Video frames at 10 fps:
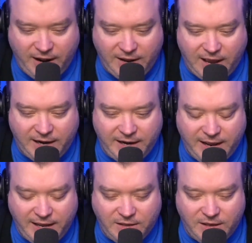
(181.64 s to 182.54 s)
I got
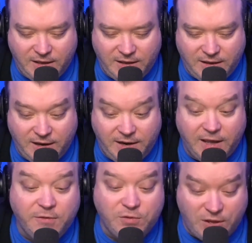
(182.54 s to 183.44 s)
a uh,
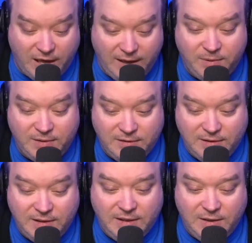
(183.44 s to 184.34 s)
another job
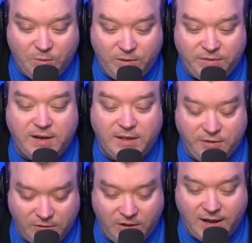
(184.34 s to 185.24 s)
with
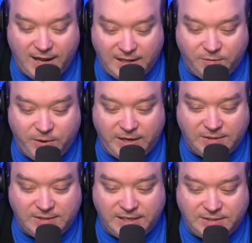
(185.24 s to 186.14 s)
another Long Island radio
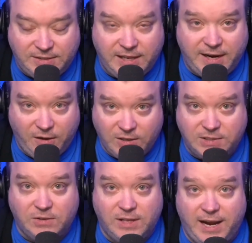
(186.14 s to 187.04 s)
station that I
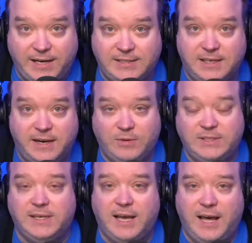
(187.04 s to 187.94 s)
also lied and said I was
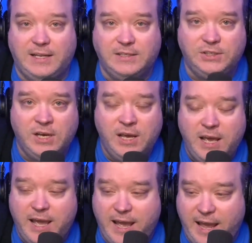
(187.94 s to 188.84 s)
in college
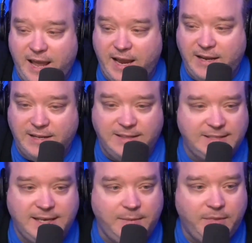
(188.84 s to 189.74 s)
and did the
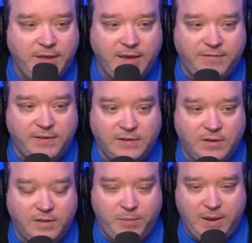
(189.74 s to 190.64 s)
same thing. Filled
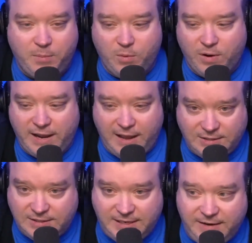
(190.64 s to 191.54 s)
all the paperwork out,
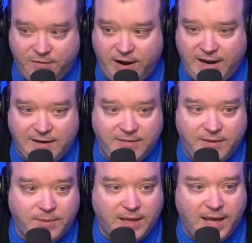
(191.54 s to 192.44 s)
just never handed
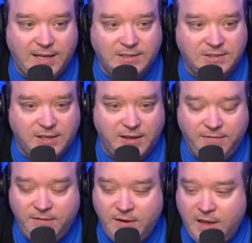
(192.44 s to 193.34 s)
them the college
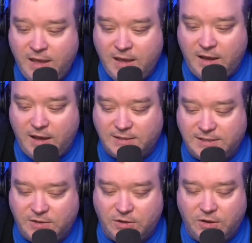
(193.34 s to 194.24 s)
stuff. Uh,
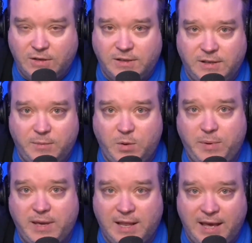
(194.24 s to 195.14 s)
station called
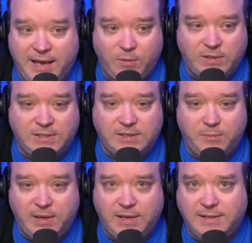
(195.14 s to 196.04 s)
WBLI, which is a
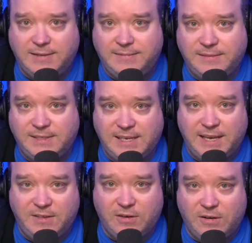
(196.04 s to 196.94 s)
big
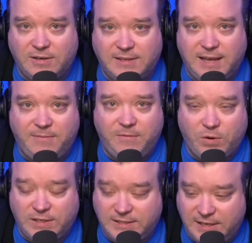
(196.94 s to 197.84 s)
CHR top
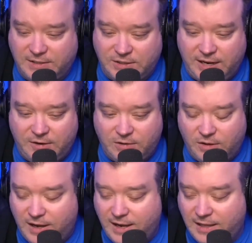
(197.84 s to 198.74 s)
40 station out on
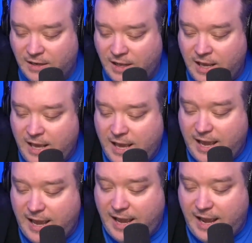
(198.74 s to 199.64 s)
Long Island,
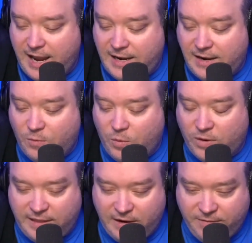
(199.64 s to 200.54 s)
and
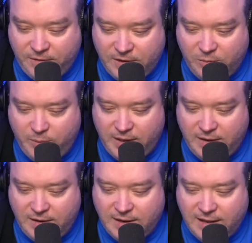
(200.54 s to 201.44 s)
worked there for a little
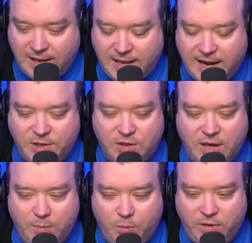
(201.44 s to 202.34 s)
bit. Got a
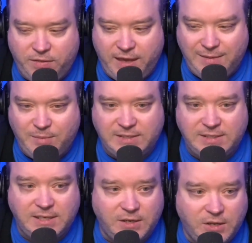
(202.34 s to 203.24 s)
job with
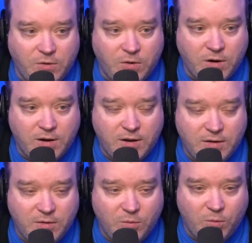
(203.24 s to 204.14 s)
NBC in New York.
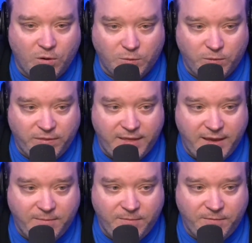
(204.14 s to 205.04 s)
Worked with
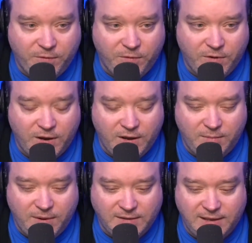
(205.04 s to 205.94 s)
them for uh,
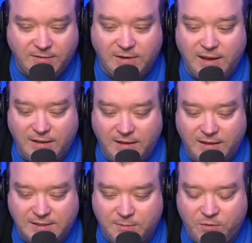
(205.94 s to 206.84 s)
my uh,
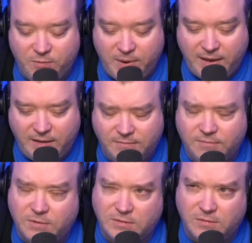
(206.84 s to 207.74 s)
summer of my
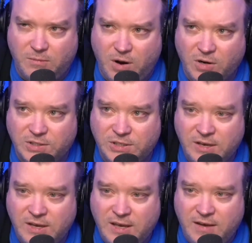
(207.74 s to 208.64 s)
so March
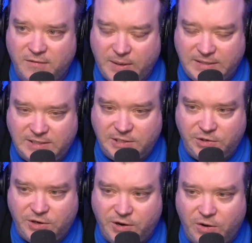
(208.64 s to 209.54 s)
of my senior
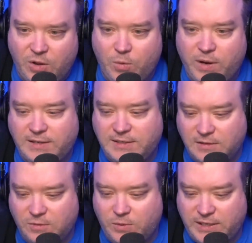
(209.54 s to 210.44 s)
year, all the way
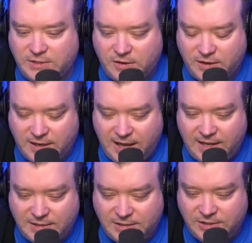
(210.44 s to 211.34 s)
till when I started
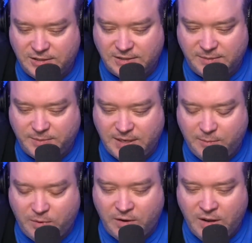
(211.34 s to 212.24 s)
college in
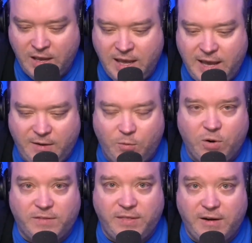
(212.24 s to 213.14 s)
September. I
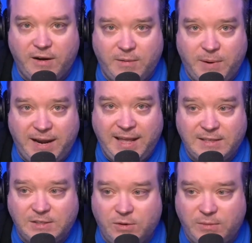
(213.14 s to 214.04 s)
worked there in
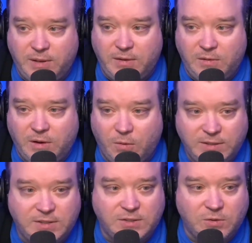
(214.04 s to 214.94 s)
Manhattan, so I'd be
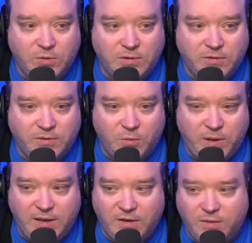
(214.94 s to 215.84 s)
going to school during the
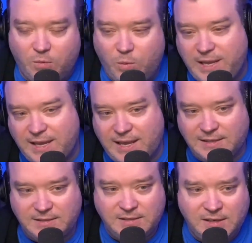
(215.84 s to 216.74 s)
week. On the
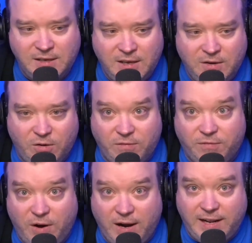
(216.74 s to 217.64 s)
weekends, or on
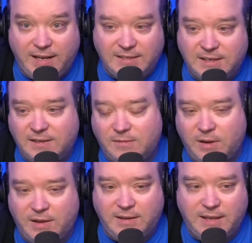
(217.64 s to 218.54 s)
Fridays, I'd,
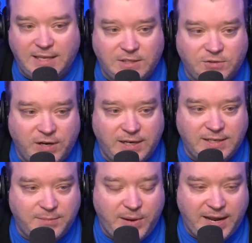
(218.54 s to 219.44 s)
I'd take the train
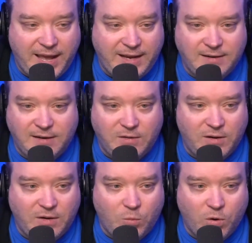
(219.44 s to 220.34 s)
into Manhattan and,
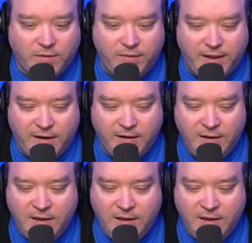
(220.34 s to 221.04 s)
and work there.